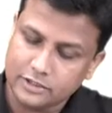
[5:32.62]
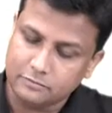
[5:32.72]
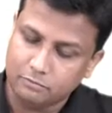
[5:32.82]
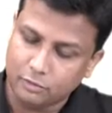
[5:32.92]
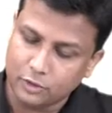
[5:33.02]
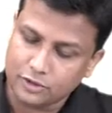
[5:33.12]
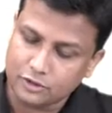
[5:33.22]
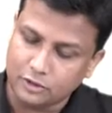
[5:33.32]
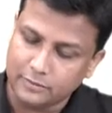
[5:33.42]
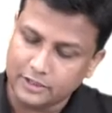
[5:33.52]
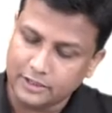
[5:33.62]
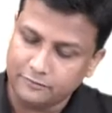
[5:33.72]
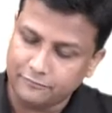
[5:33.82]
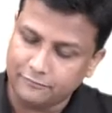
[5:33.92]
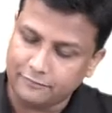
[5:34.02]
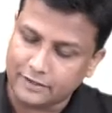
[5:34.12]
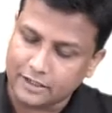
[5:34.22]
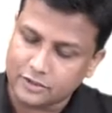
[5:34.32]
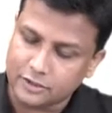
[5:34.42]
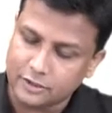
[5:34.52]
is most commonly
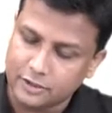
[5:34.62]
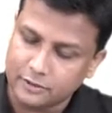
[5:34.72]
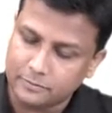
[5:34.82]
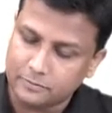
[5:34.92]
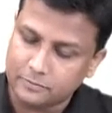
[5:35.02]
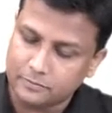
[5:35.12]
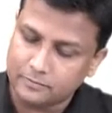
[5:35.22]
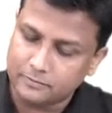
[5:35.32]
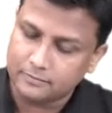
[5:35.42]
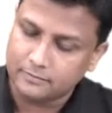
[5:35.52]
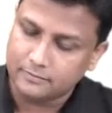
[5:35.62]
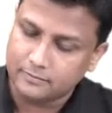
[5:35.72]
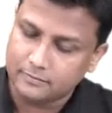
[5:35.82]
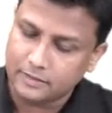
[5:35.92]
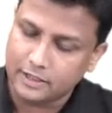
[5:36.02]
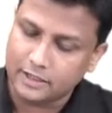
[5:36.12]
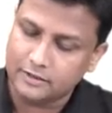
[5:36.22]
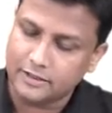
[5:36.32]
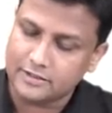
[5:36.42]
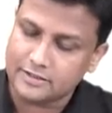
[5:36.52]
fractured
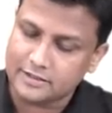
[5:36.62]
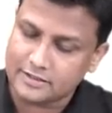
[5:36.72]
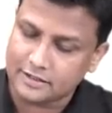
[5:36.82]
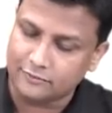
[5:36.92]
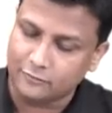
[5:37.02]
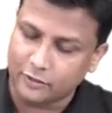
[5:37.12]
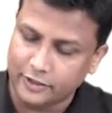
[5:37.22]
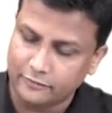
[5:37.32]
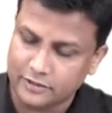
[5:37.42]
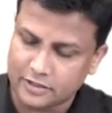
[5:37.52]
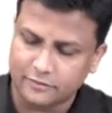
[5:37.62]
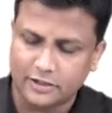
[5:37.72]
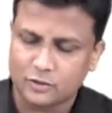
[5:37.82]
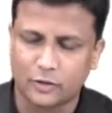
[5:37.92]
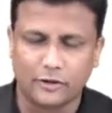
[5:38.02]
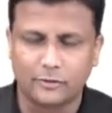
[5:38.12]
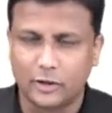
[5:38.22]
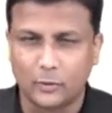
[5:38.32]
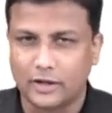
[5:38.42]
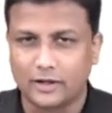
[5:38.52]
and that's scaphoid which every student will be
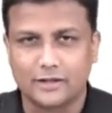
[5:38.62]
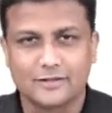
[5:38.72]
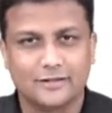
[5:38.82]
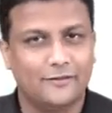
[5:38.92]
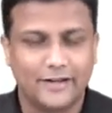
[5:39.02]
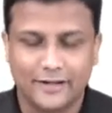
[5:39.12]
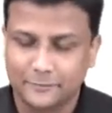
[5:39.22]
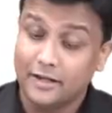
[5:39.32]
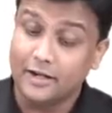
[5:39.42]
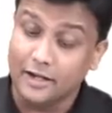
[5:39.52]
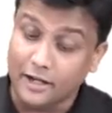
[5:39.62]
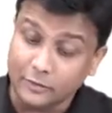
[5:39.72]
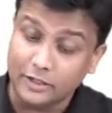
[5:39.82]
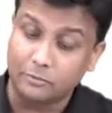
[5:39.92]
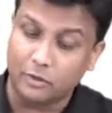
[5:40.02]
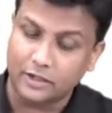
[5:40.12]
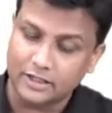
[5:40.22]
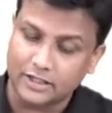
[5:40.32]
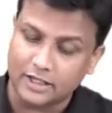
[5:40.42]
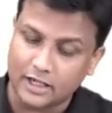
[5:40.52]
knowing guys fine. Now the
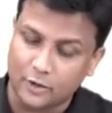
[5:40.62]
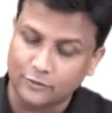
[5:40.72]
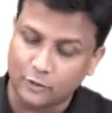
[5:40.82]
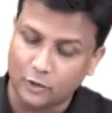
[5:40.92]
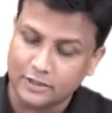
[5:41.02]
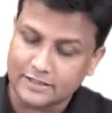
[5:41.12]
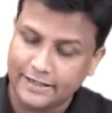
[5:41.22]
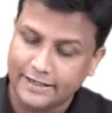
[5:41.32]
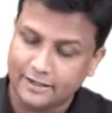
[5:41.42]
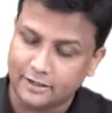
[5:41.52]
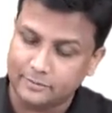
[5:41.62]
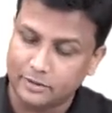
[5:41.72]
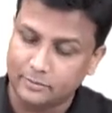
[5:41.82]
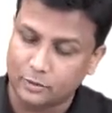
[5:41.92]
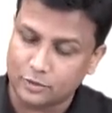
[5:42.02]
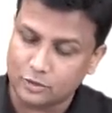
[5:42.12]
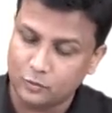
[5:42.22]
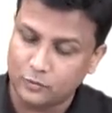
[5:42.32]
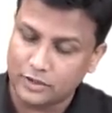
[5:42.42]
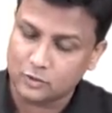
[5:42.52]
important thing out of all these 8 carpal bones
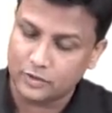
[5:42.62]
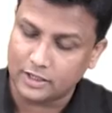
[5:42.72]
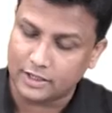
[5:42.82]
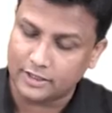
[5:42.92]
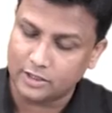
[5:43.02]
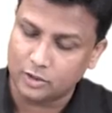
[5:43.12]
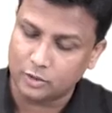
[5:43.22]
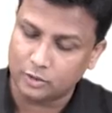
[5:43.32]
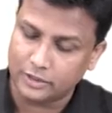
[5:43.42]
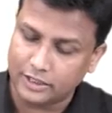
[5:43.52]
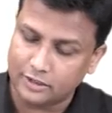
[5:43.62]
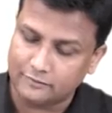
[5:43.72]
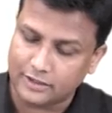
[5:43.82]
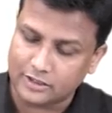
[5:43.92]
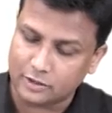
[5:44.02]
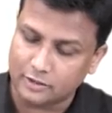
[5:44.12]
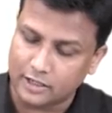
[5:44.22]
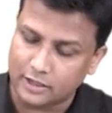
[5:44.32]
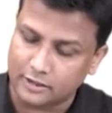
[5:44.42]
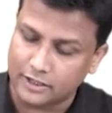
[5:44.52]
which will undergo
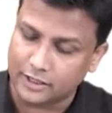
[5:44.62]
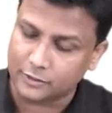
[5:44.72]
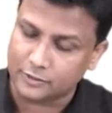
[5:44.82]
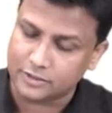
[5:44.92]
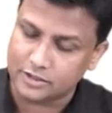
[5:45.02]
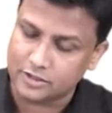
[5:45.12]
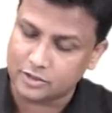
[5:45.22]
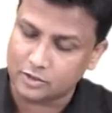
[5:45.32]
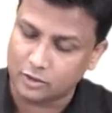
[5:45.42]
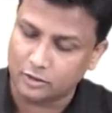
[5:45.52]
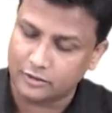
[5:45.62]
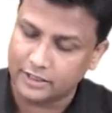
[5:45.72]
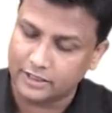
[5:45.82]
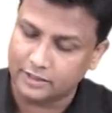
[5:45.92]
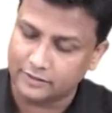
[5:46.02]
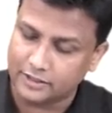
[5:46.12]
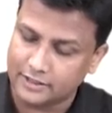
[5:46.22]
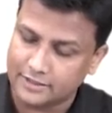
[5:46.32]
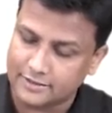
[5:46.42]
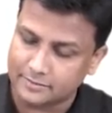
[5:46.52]
avascular necrosis already given in
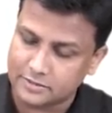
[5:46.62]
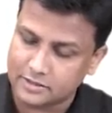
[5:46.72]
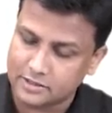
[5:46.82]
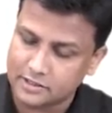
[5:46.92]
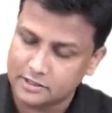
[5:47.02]
the exams